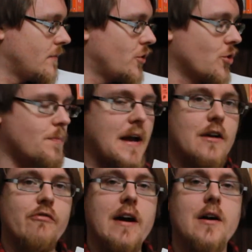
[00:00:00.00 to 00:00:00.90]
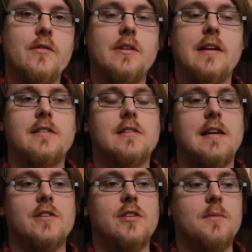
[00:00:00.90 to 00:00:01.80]
Your background is
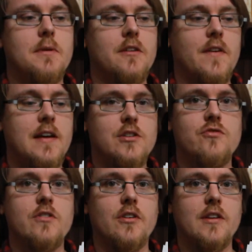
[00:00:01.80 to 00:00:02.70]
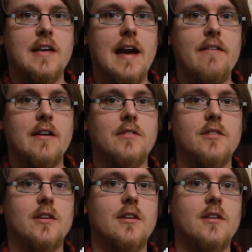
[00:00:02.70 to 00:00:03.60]
essentially a bit of history on the
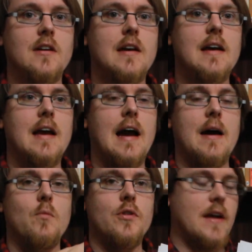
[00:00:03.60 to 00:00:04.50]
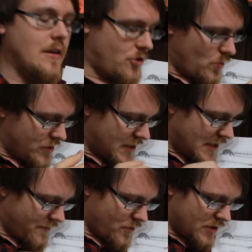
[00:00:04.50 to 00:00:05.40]
character, and what they do is they
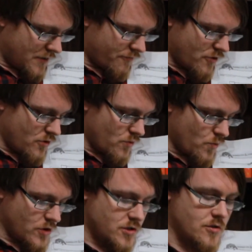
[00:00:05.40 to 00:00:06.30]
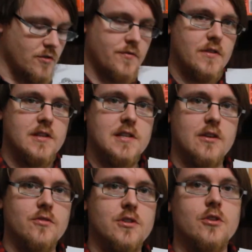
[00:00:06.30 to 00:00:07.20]
give you different ones of the
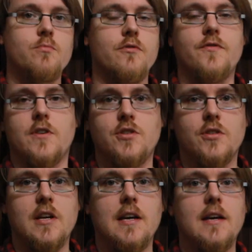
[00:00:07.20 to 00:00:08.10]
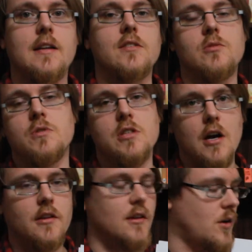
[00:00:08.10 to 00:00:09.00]
skills that you're proficient in and some
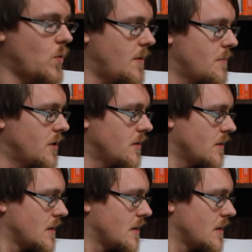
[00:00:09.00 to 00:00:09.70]
starting equipment.